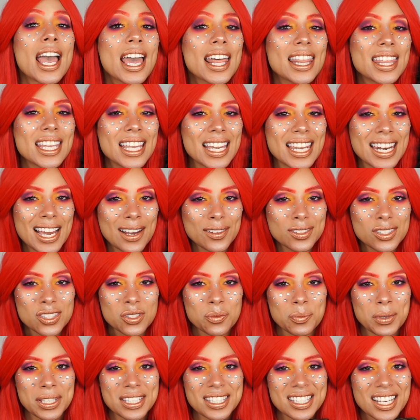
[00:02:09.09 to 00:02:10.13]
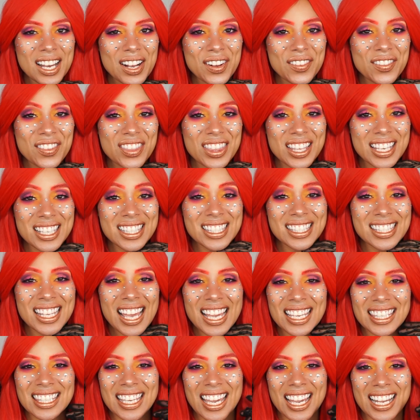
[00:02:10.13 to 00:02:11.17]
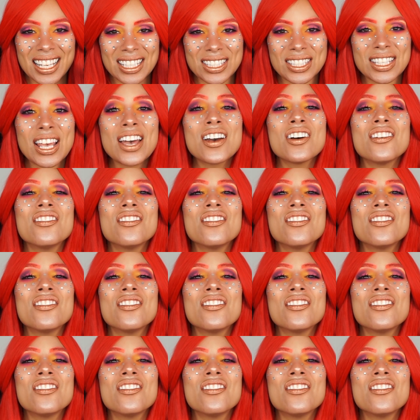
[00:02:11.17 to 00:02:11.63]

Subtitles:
The announcement of this year's